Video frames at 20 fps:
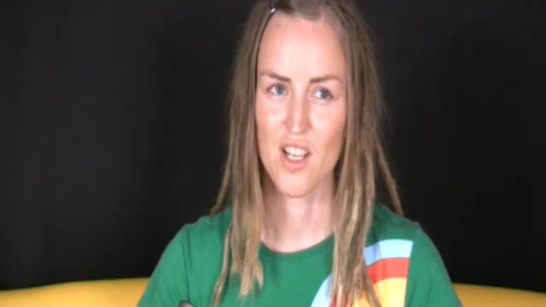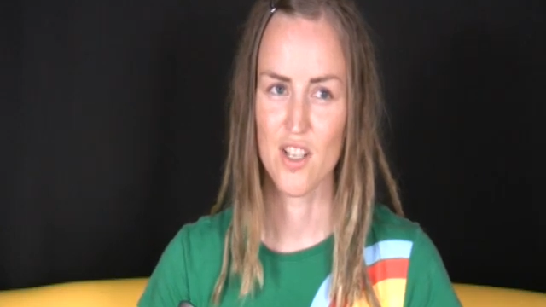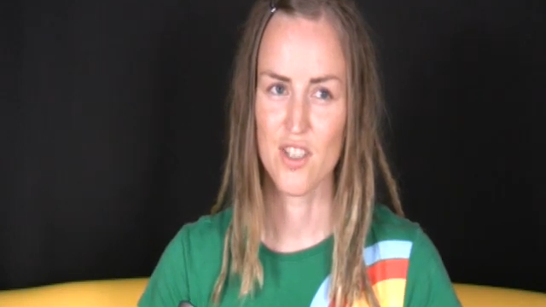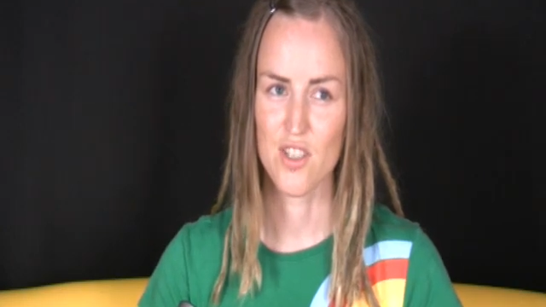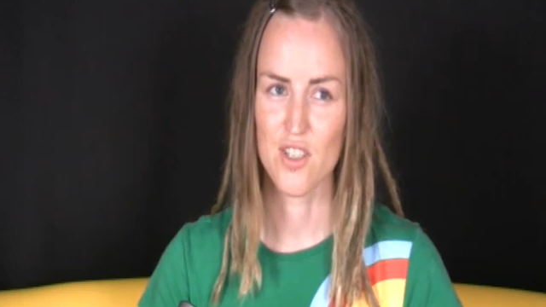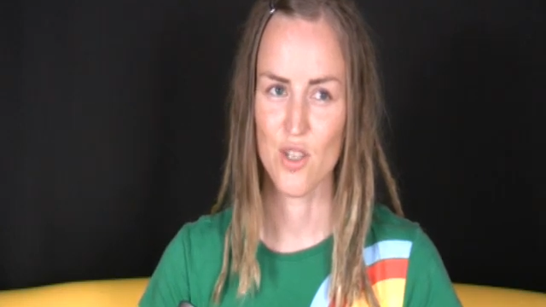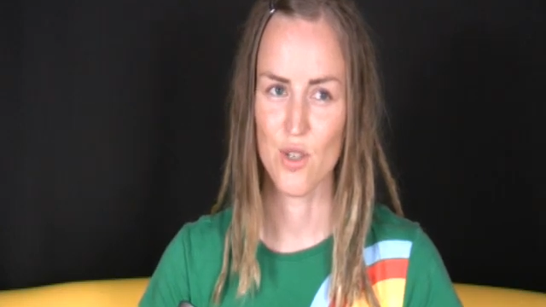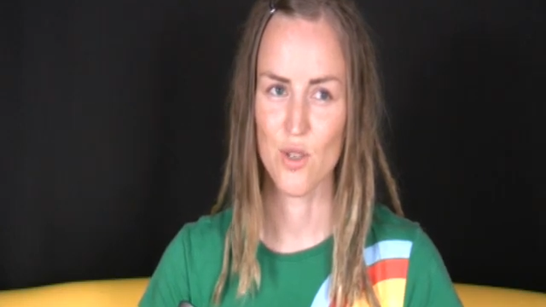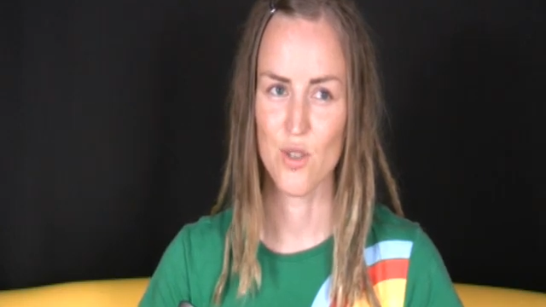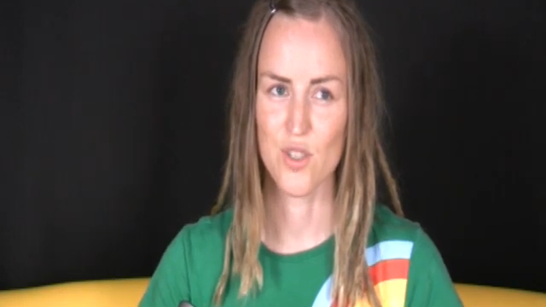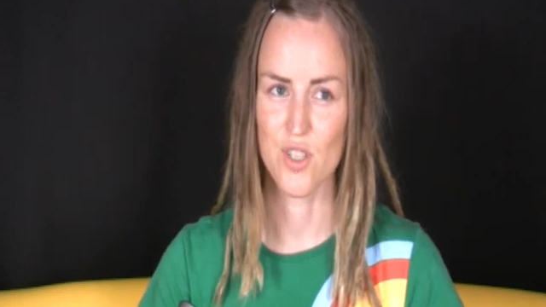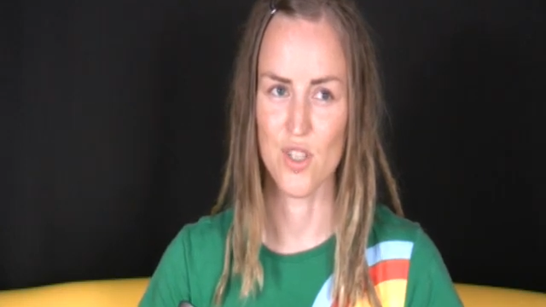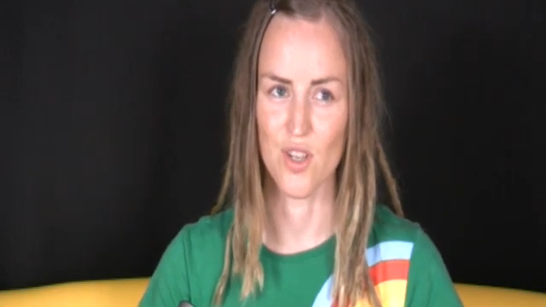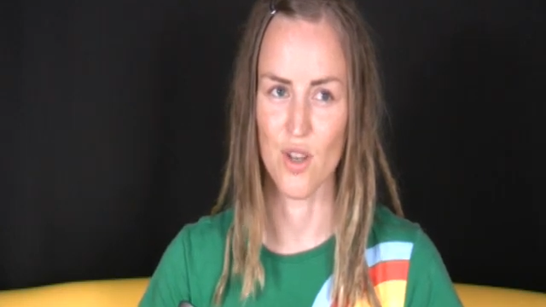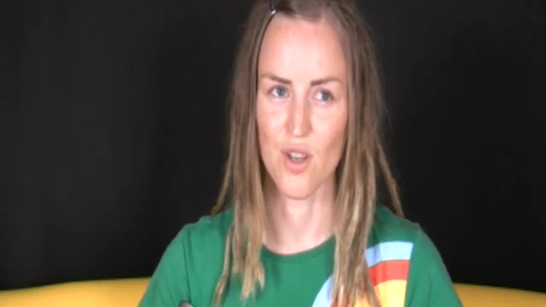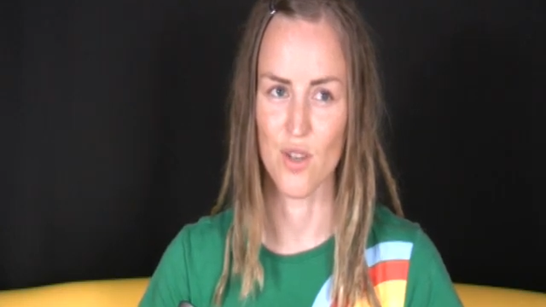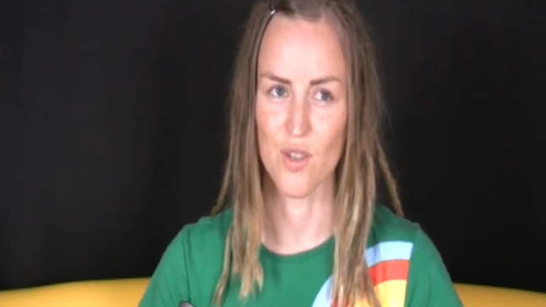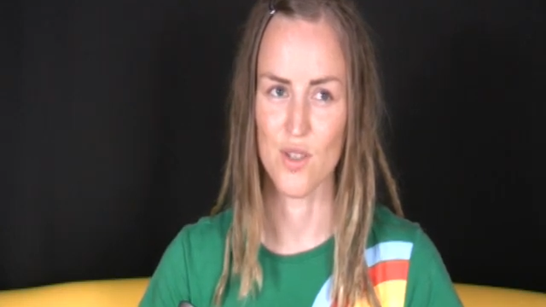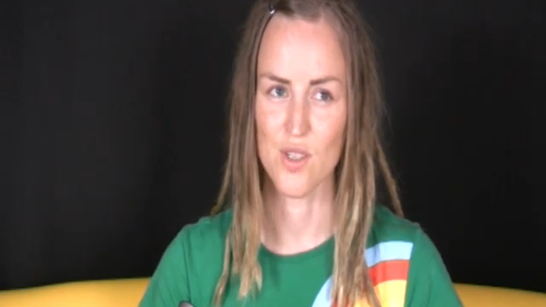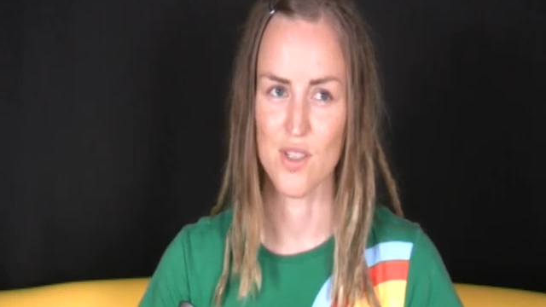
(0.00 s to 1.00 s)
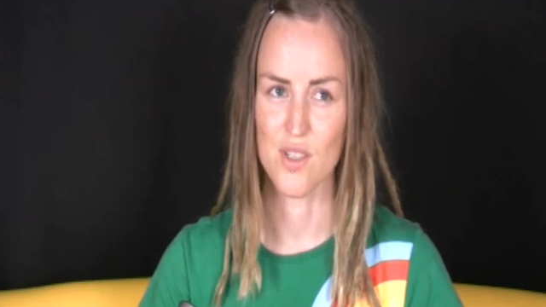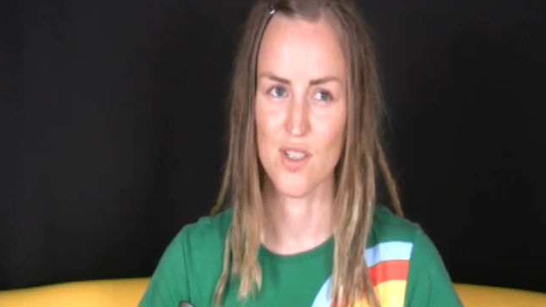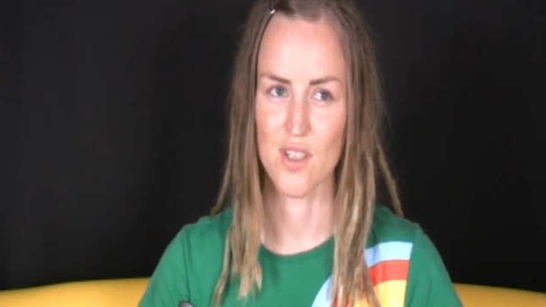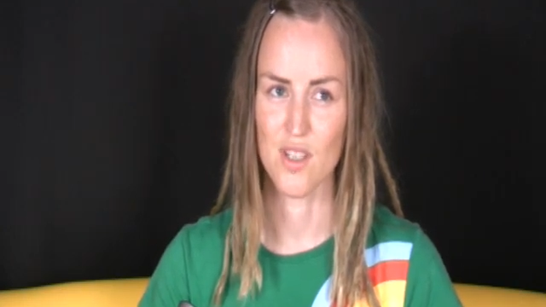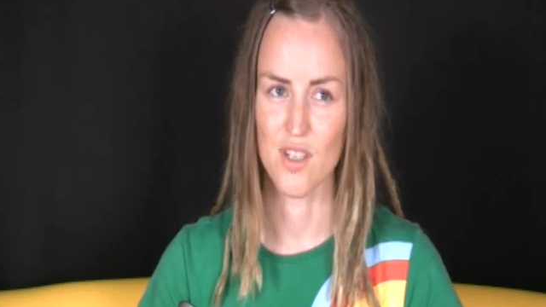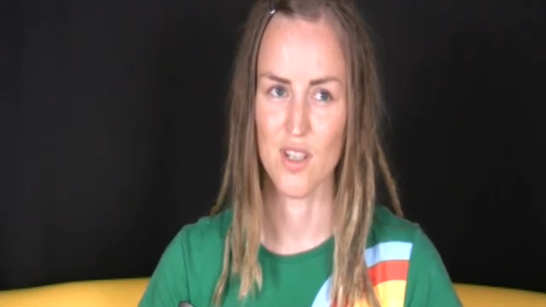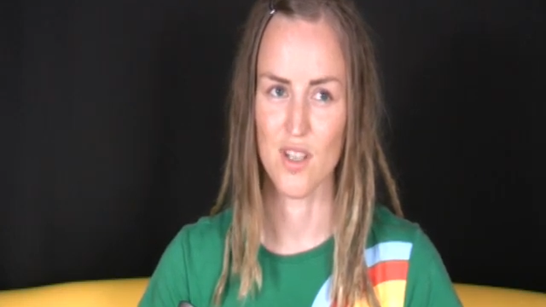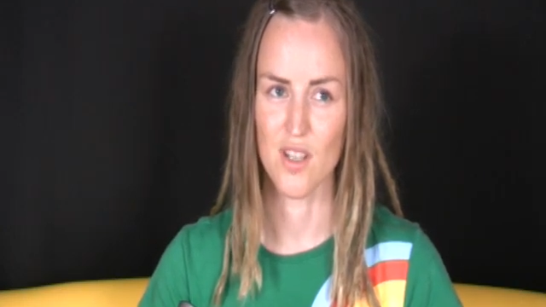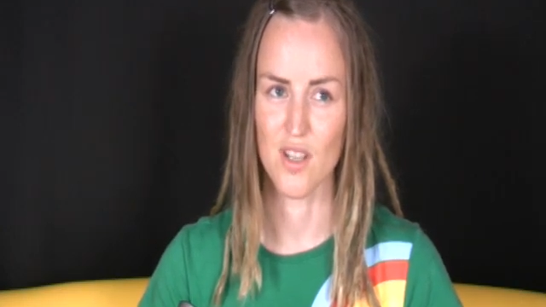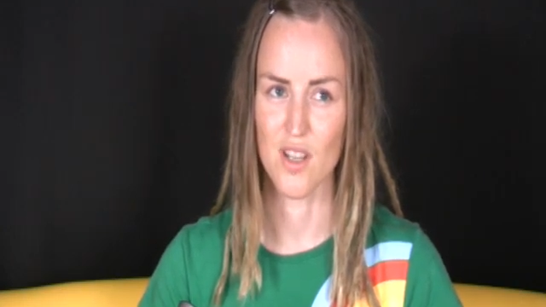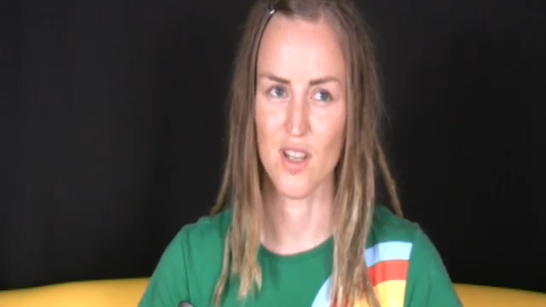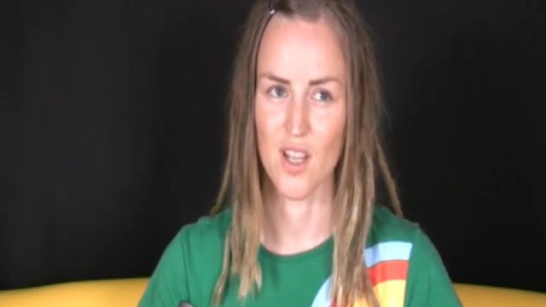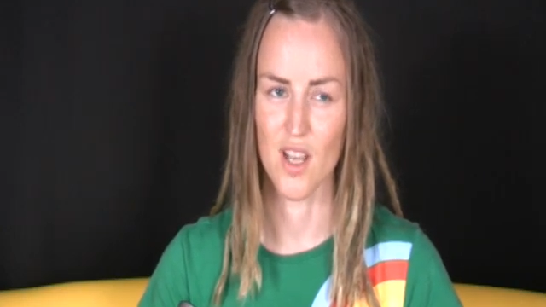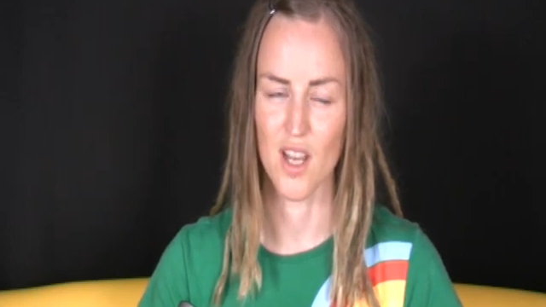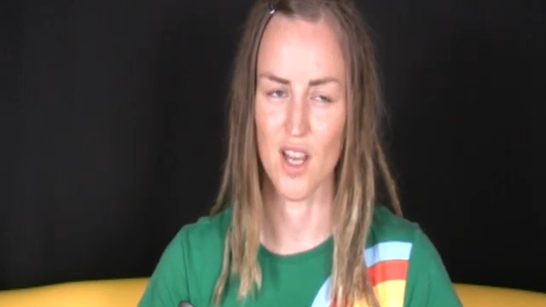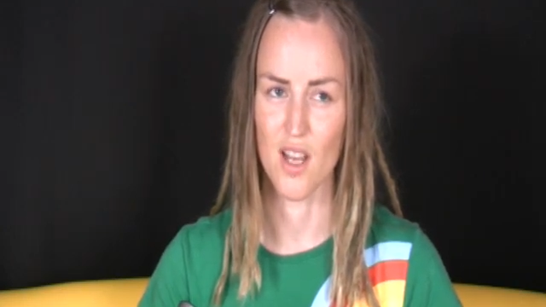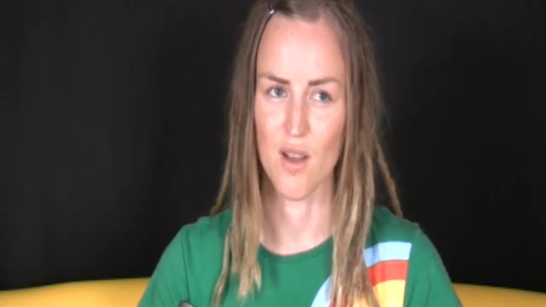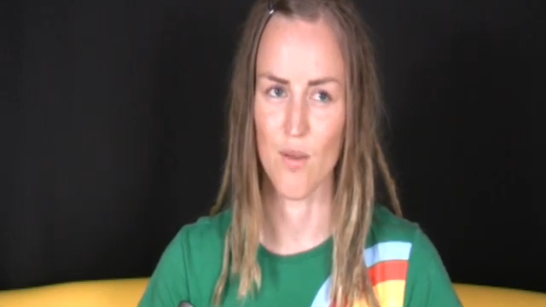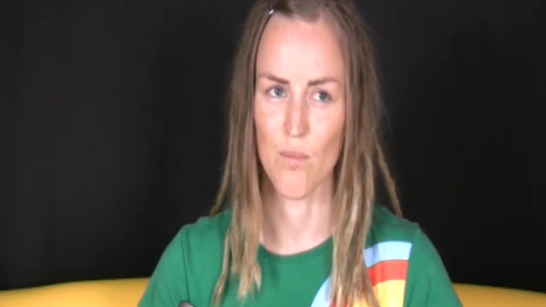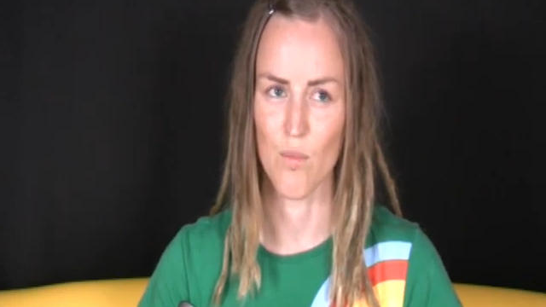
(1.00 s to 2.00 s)
two shows.
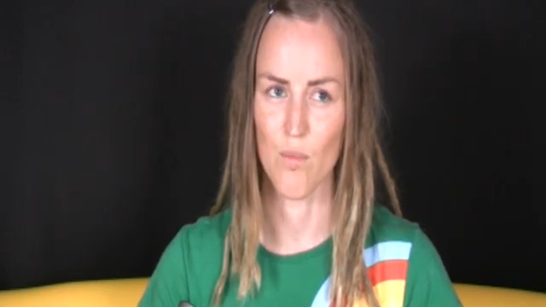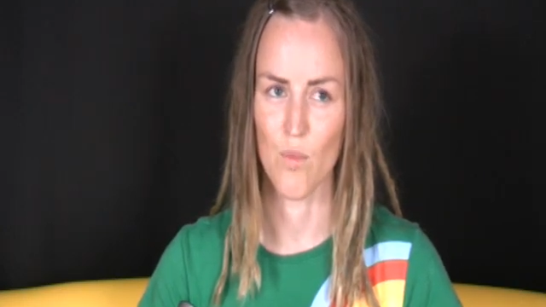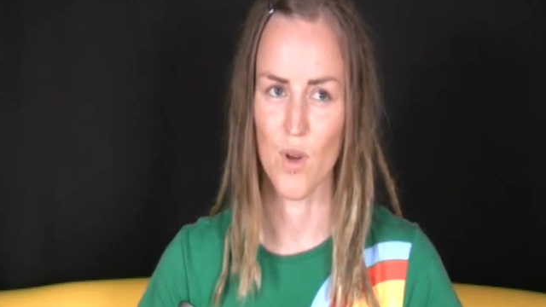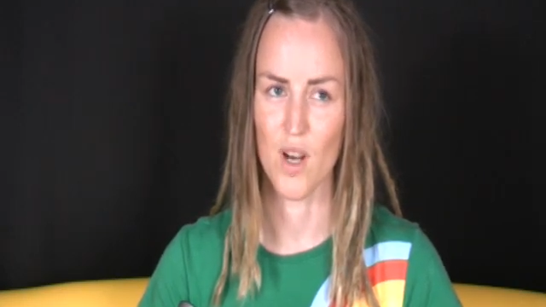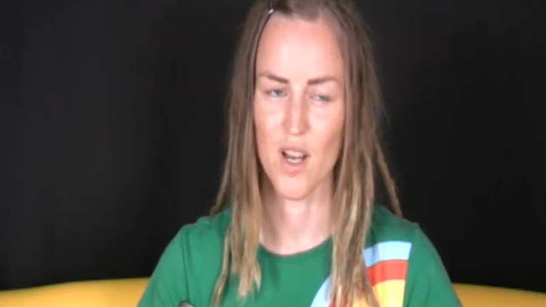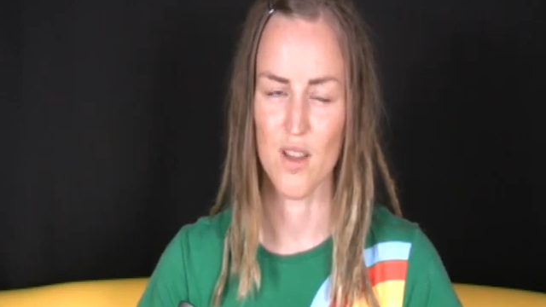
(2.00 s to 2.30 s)
One